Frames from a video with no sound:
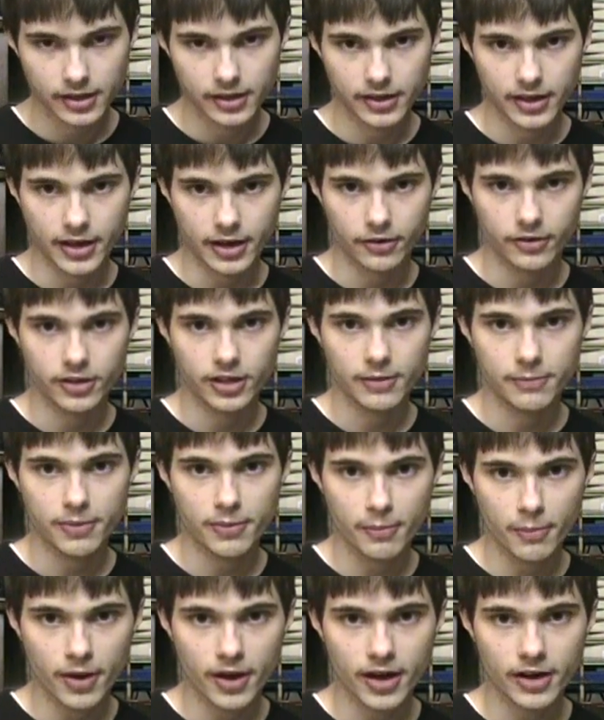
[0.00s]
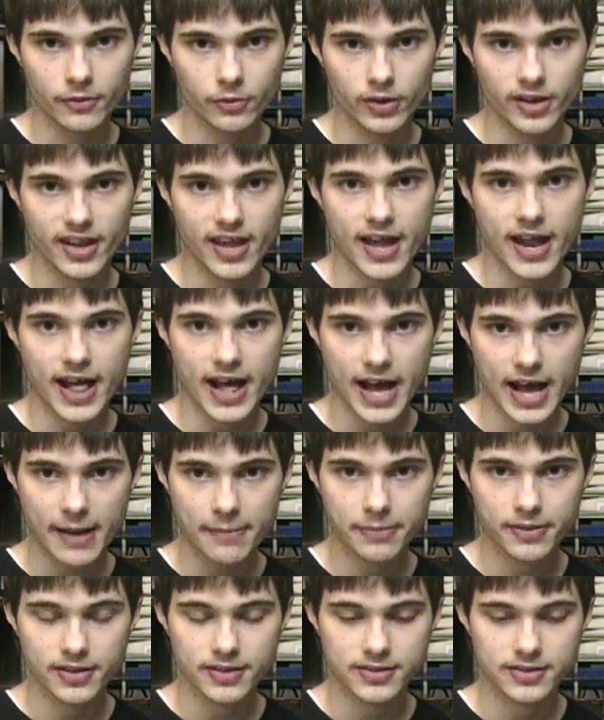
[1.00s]
Now keep in mind, when that
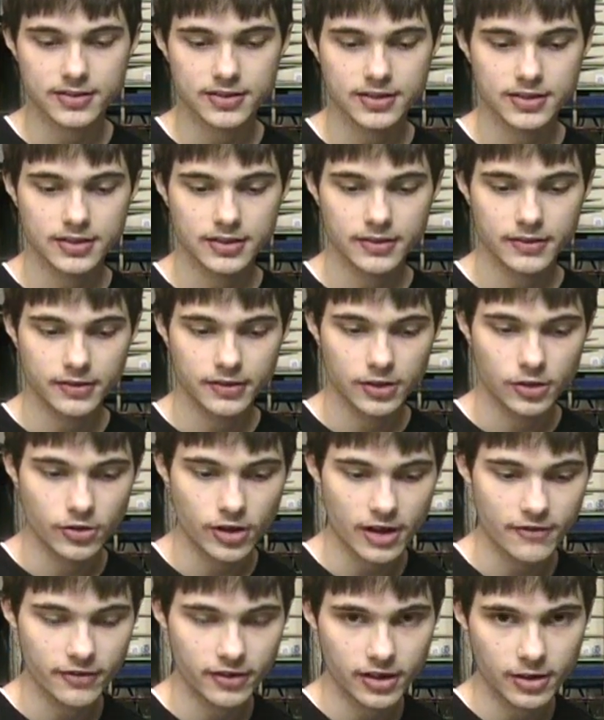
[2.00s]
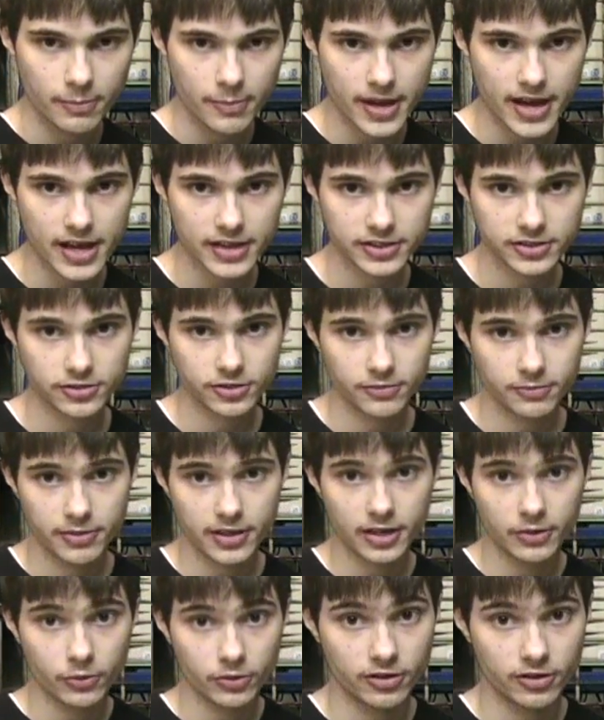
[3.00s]
happens, you have a capacitor
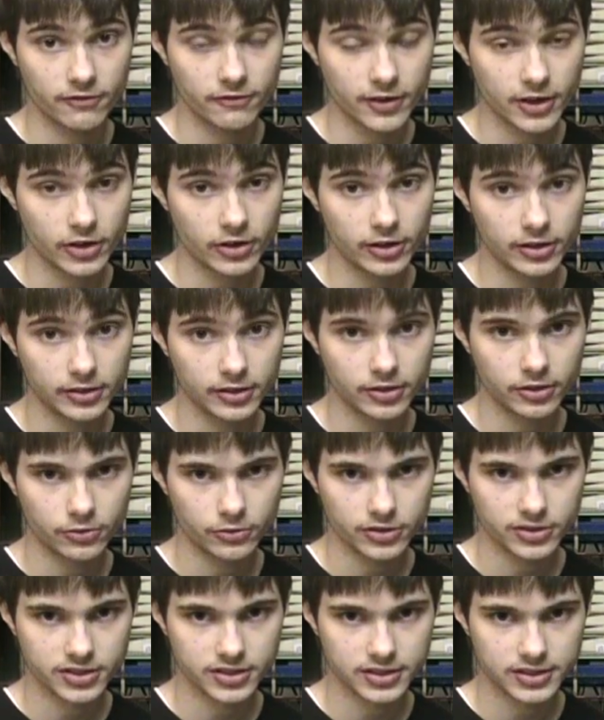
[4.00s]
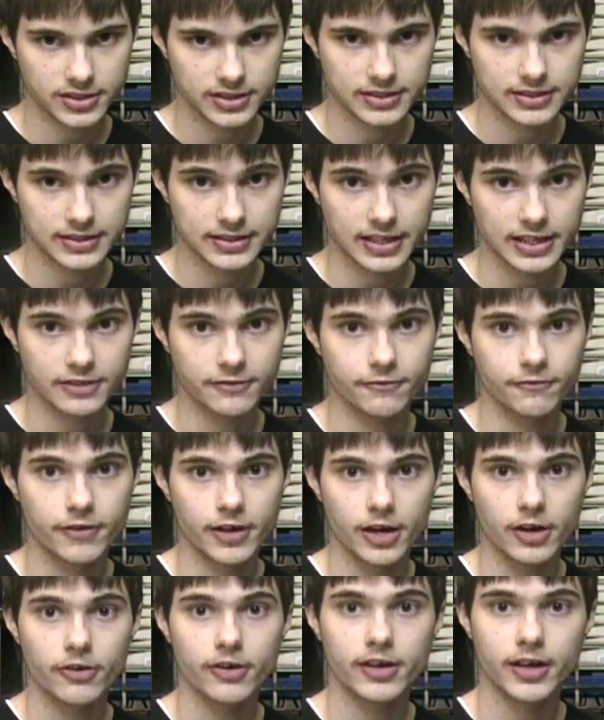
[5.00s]
bank very little resistance, and that's
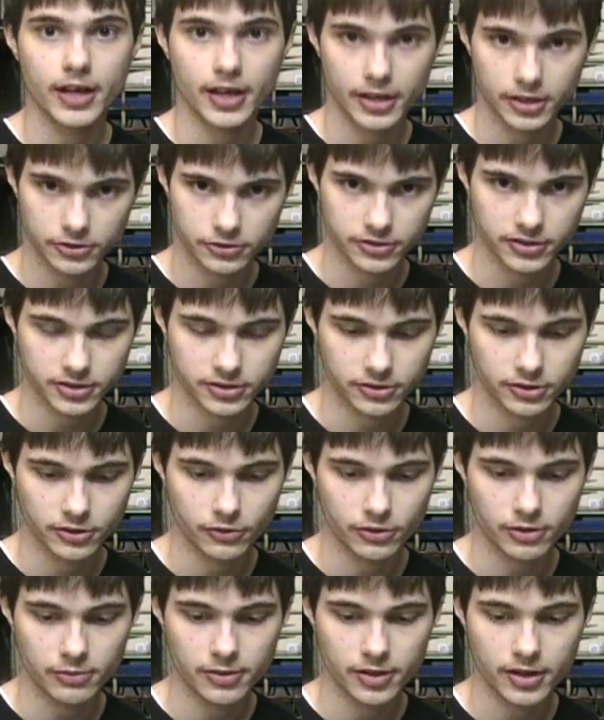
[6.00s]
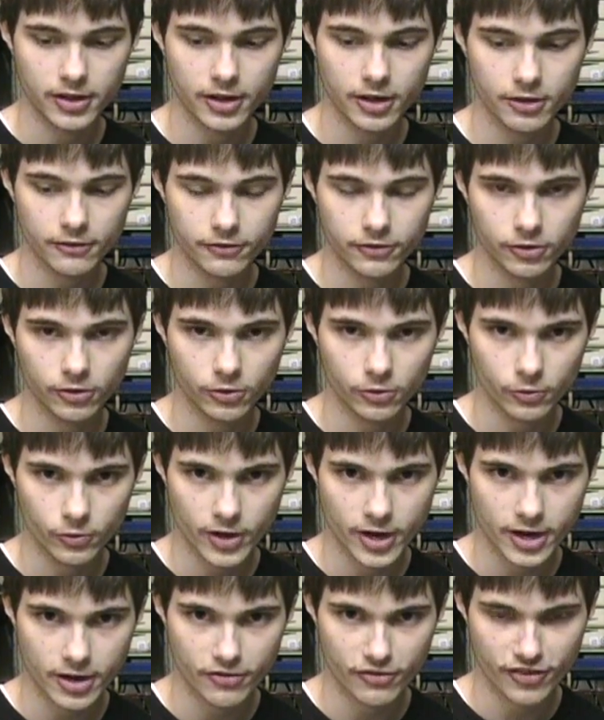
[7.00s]
very dangerous. So you want to be careful
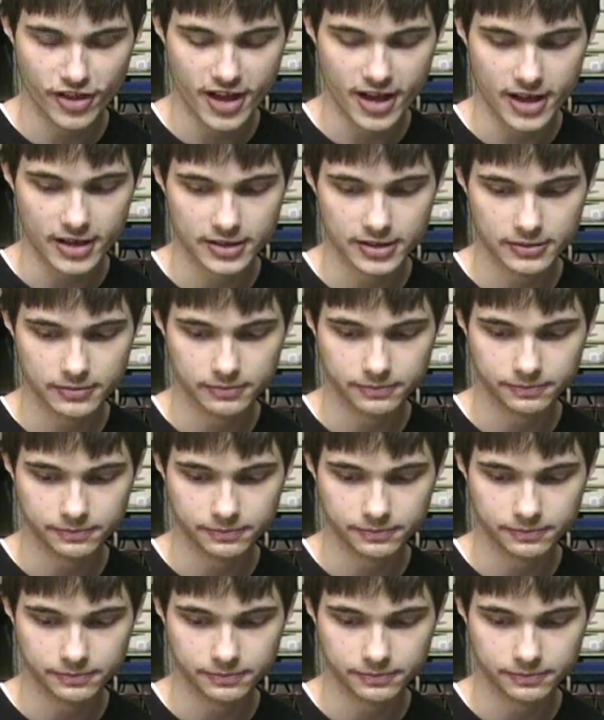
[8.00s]
around that.